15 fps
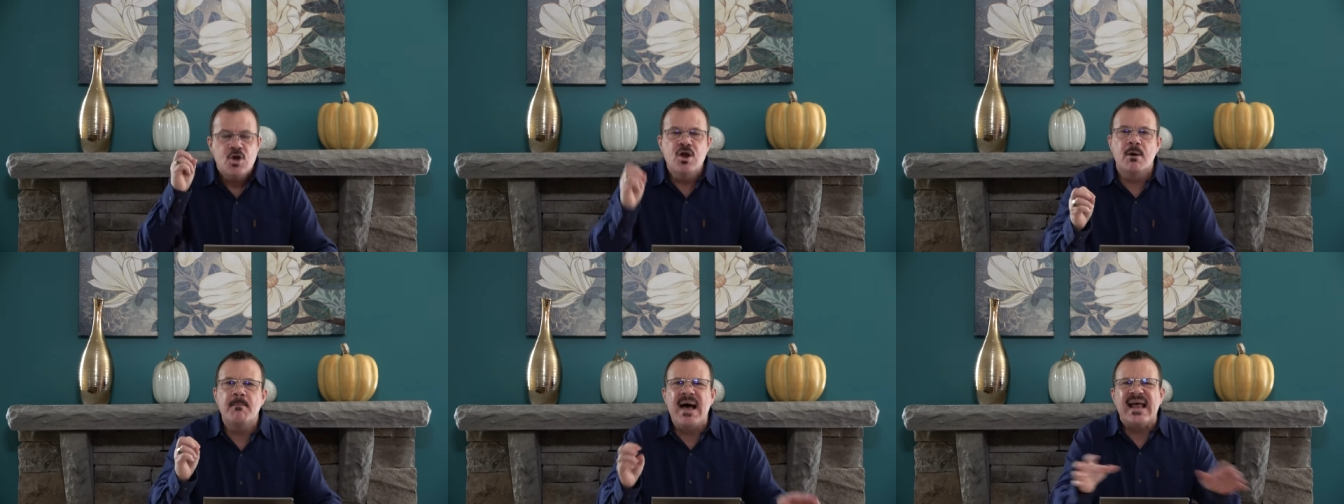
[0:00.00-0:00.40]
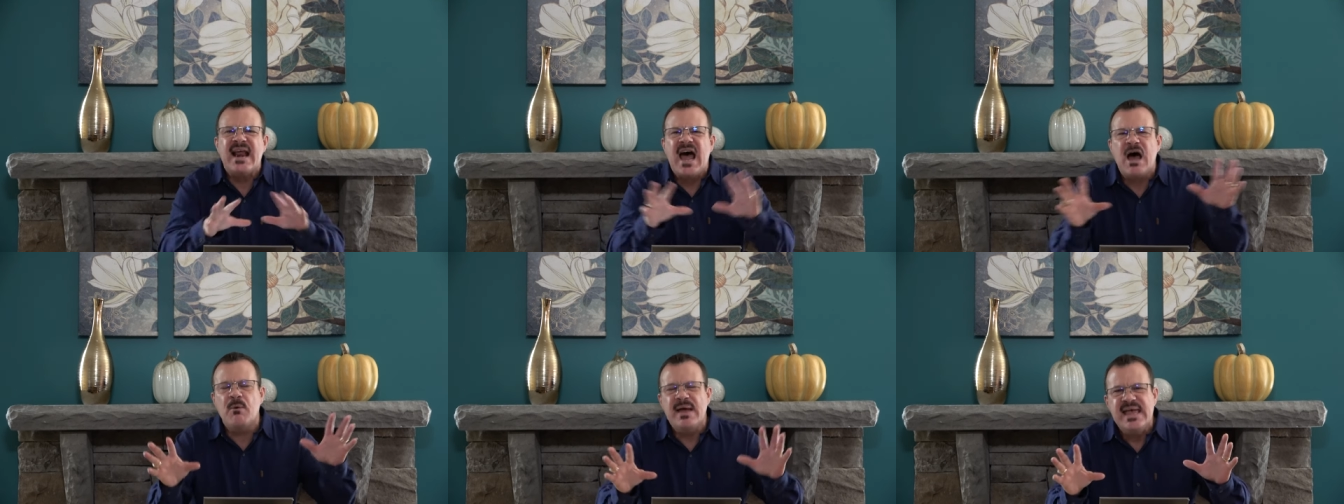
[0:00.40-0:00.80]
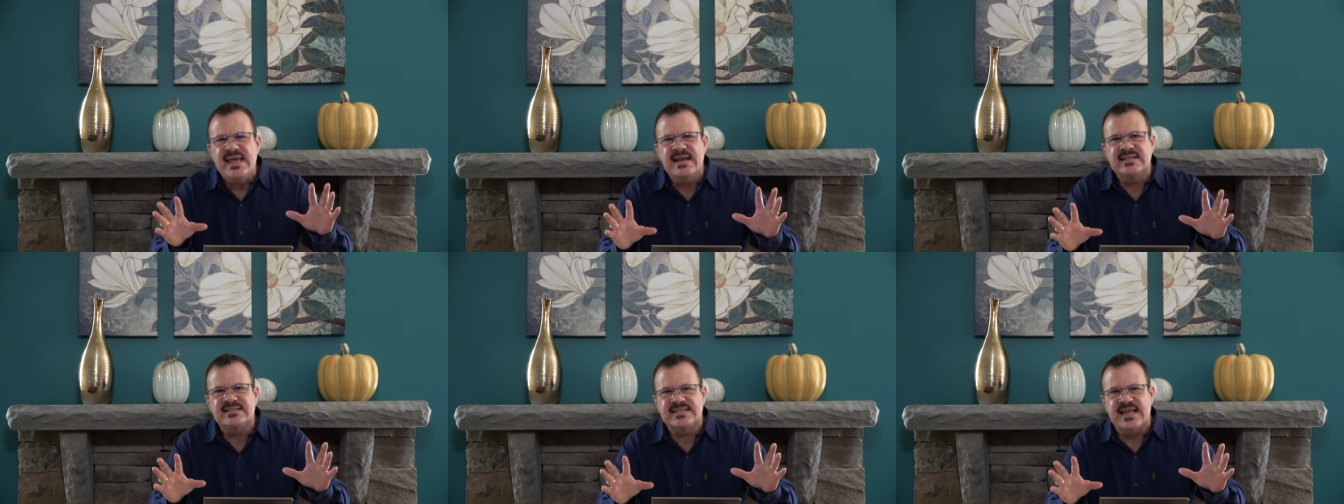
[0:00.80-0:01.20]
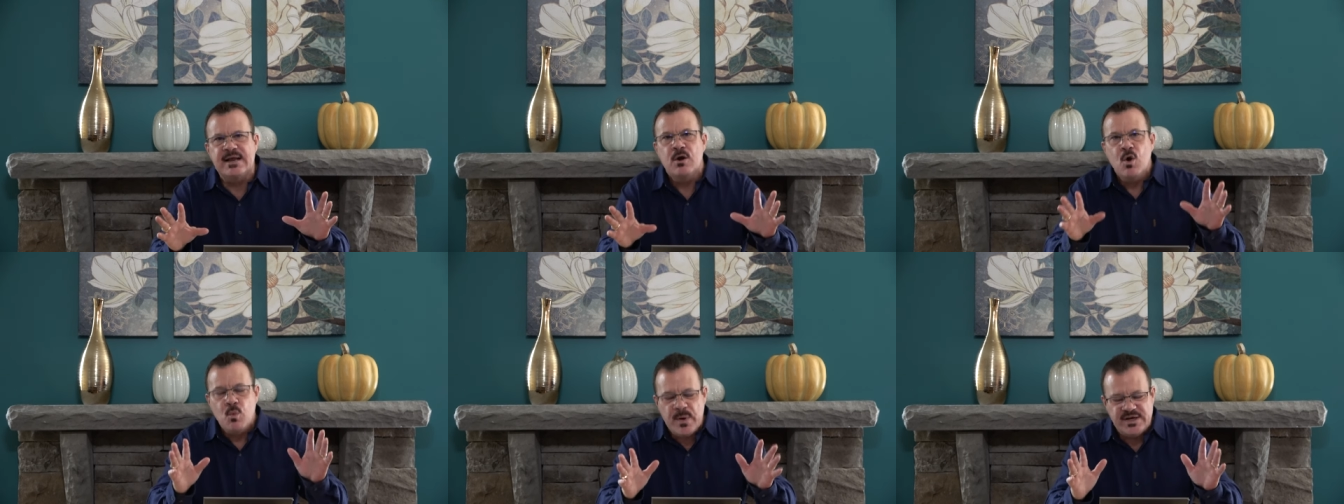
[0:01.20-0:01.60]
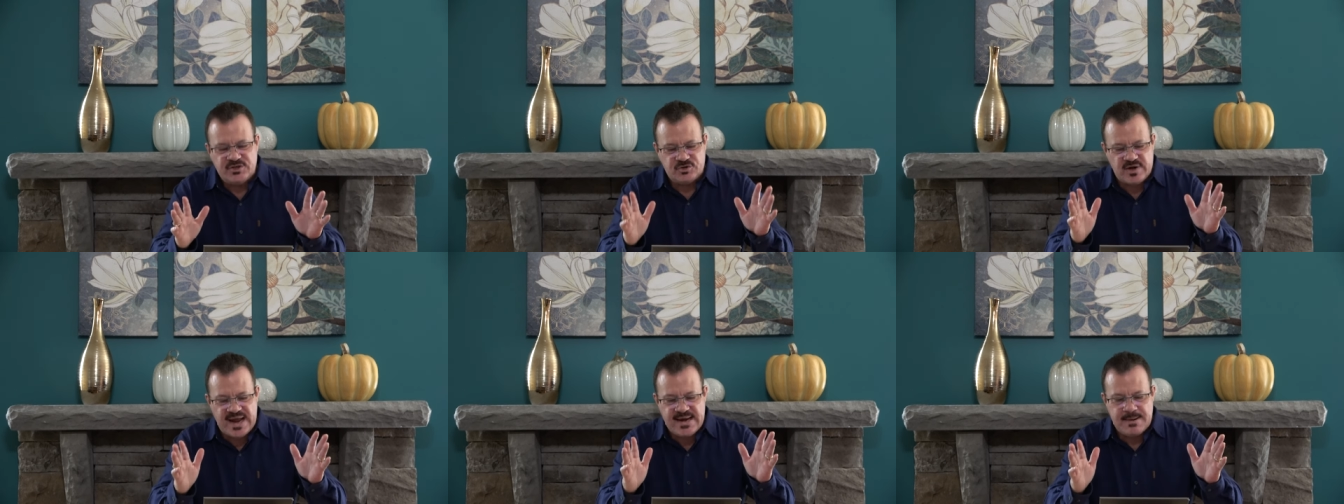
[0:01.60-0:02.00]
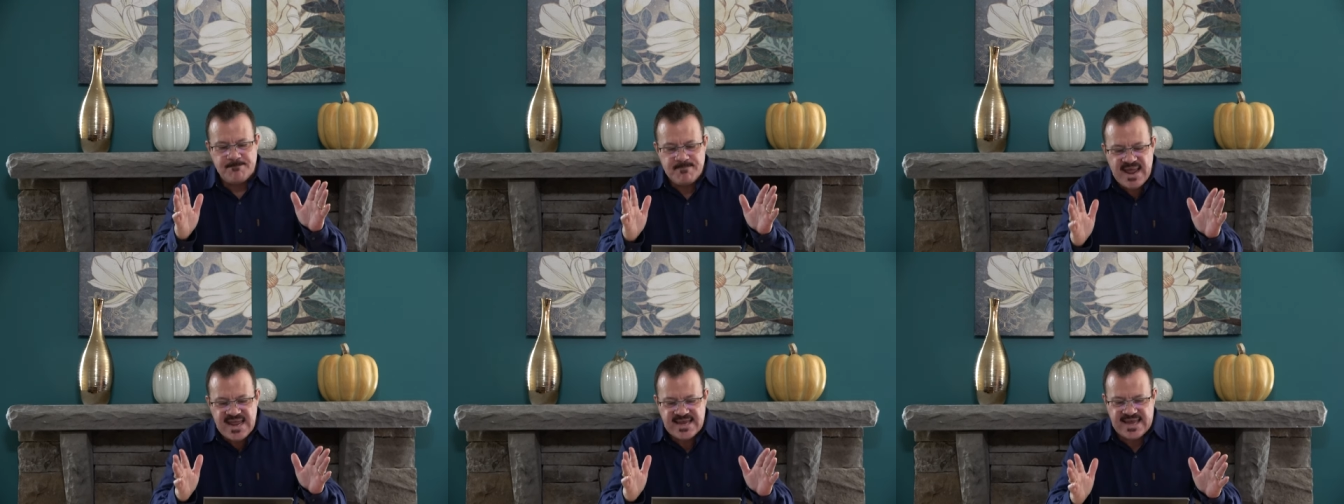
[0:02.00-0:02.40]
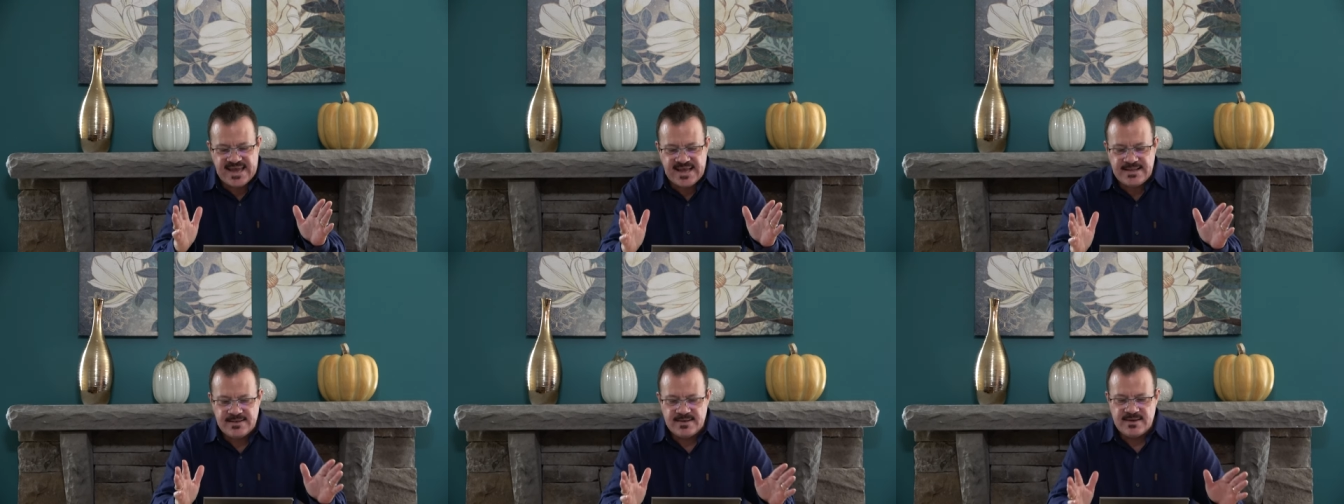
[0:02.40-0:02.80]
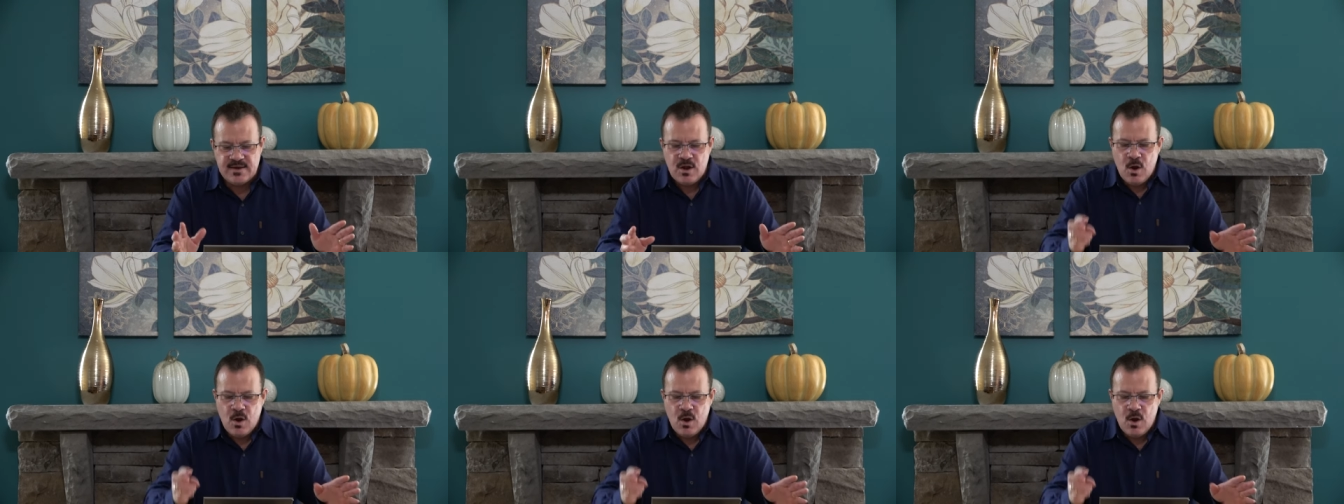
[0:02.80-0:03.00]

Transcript: no matter how innocent we try to make it,